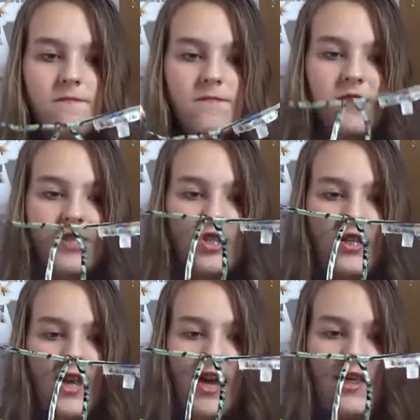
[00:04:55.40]

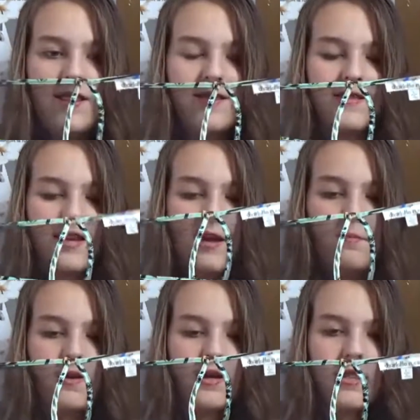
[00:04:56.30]
fishnet
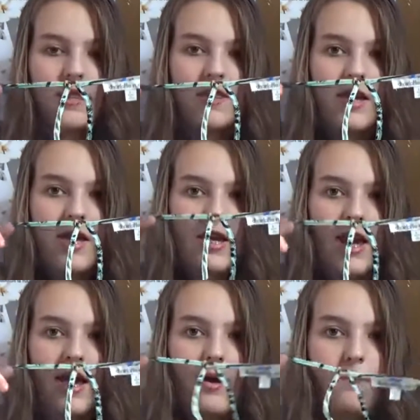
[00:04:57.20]
type thing
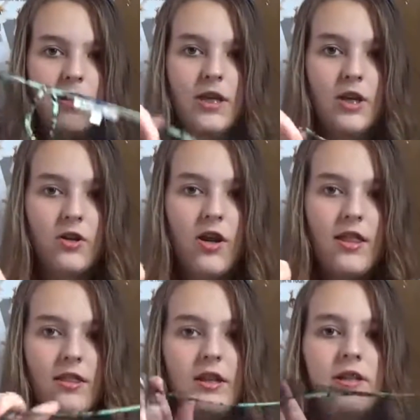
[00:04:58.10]
up here and
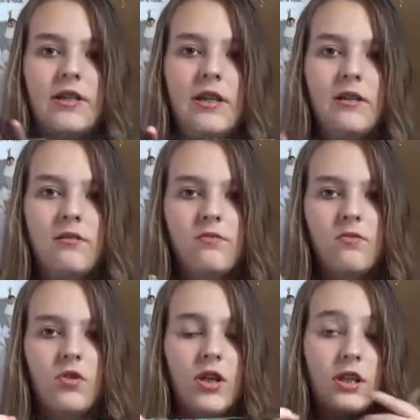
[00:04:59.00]
then it's like
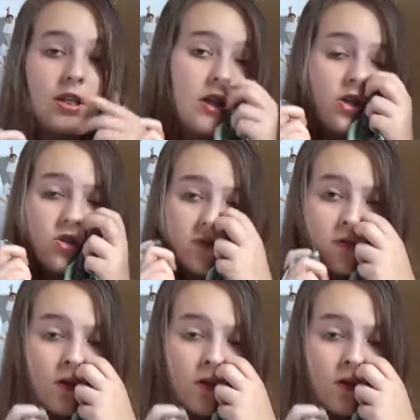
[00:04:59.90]
green and I just